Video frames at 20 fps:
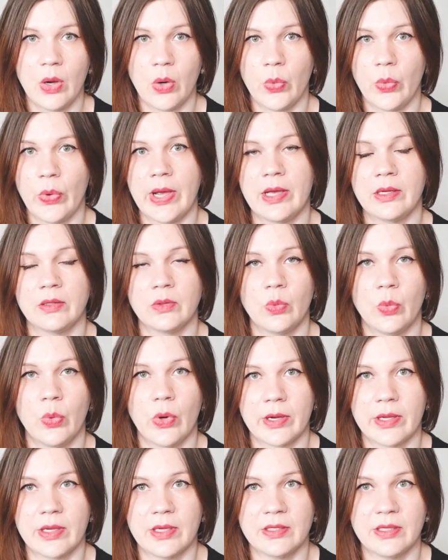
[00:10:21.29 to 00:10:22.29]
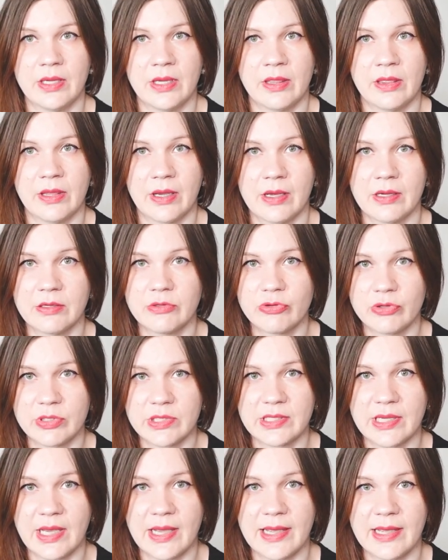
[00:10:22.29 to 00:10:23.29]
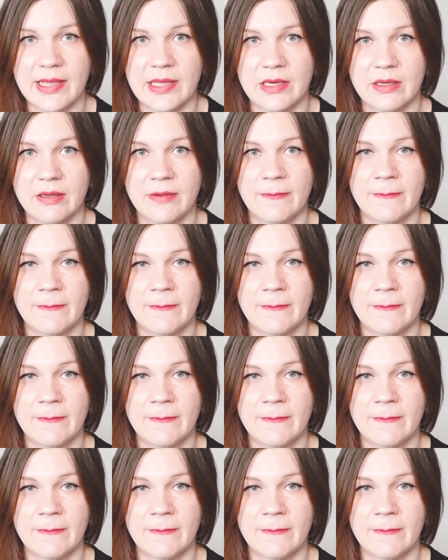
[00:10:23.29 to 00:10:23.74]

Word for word: when working in the countryside?